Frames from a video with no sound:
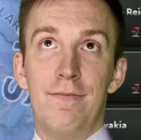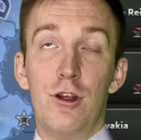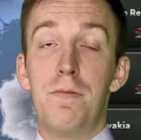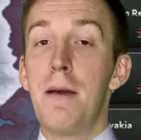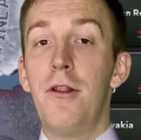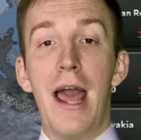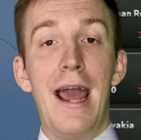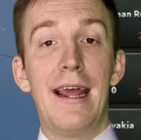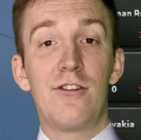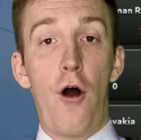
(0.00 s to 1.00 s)
you'll be able to
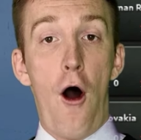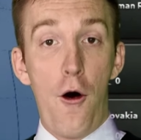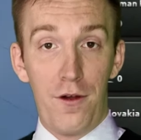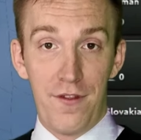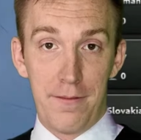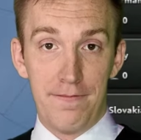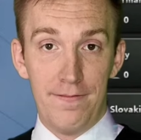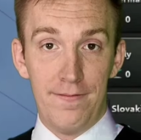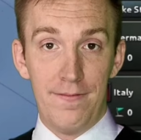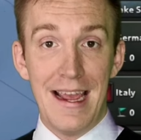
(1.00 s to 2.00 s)
annex all of them.
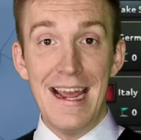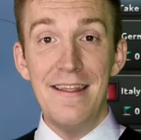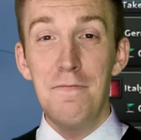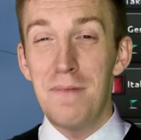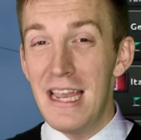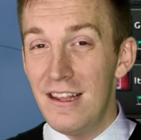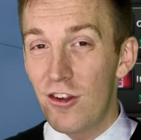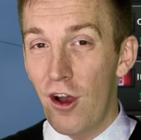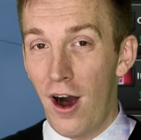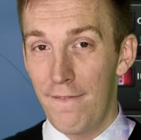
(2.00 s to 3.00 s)
In the peace
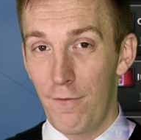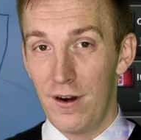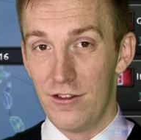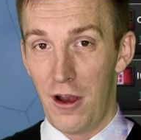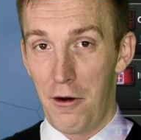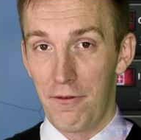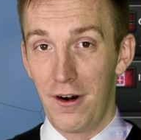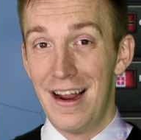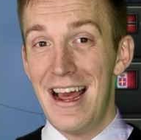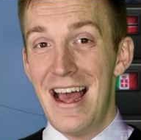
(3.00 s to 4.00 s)
conference,
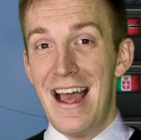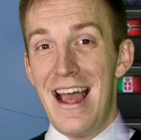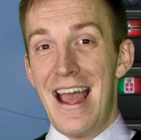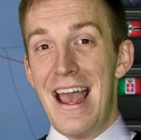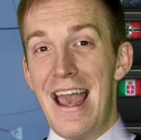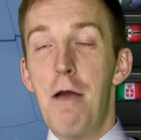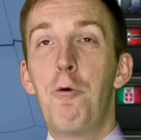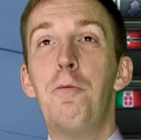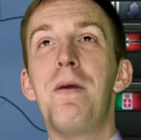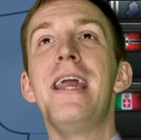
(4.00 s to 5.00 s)
however, it
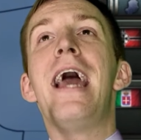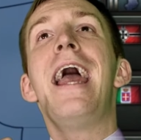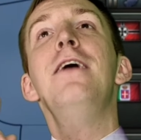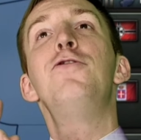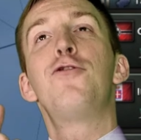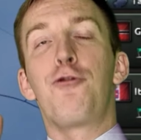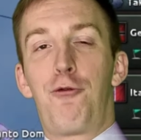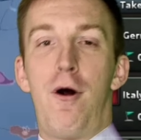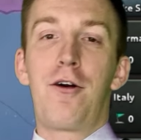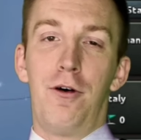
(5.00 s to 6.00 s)
will be a
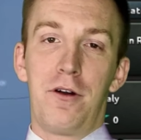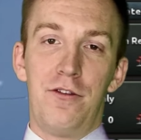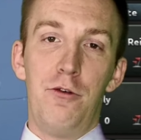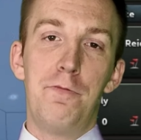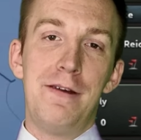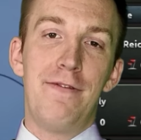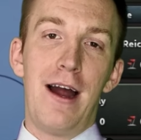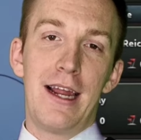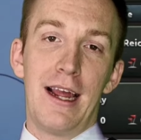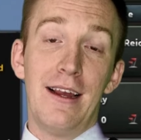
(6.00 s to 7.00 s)
struggle because you will be
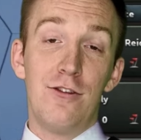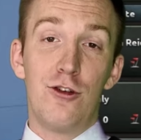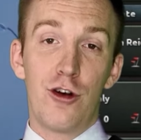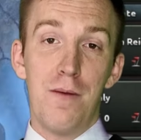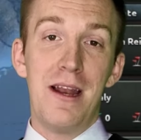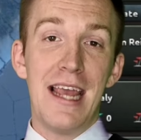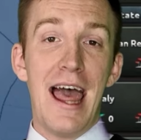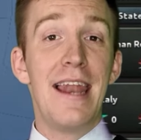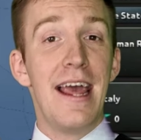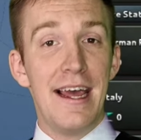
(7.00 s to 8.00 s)
fighting against Germany
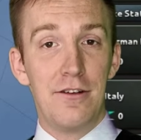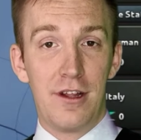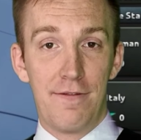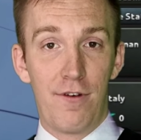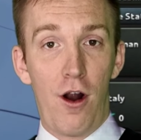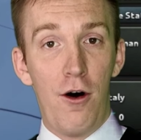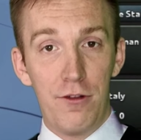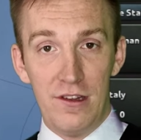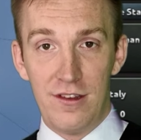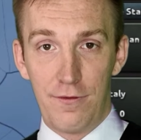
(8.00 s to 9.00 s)
and Italy for all
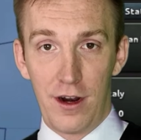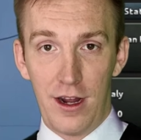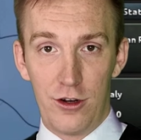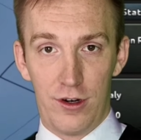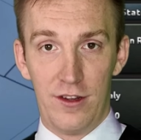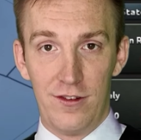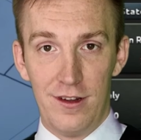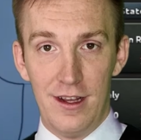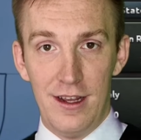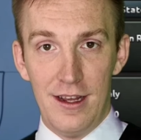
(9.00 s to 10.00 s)
these different countries.
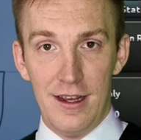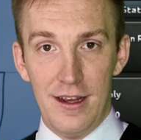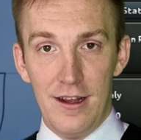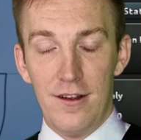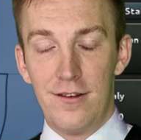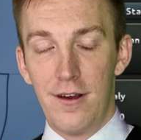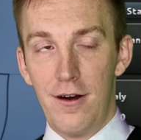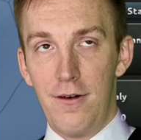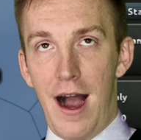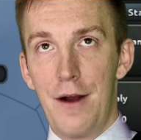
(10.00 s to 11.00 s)

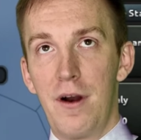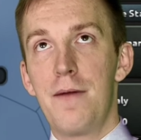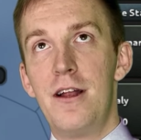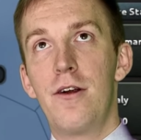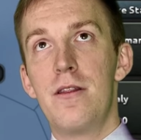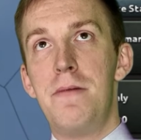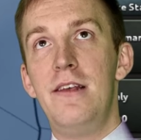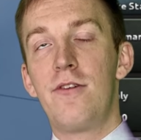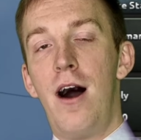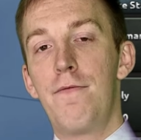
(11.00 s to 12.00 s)
So I recommend during the
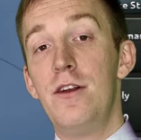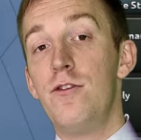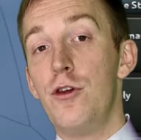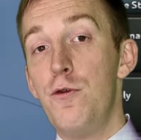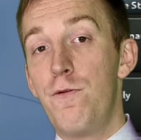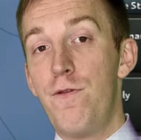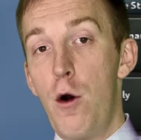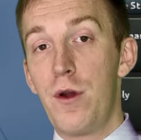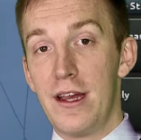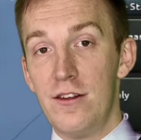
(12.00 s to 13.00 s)
peace conference, you
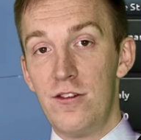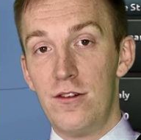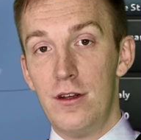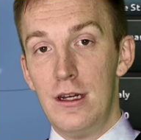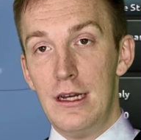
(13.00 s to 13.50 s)
focus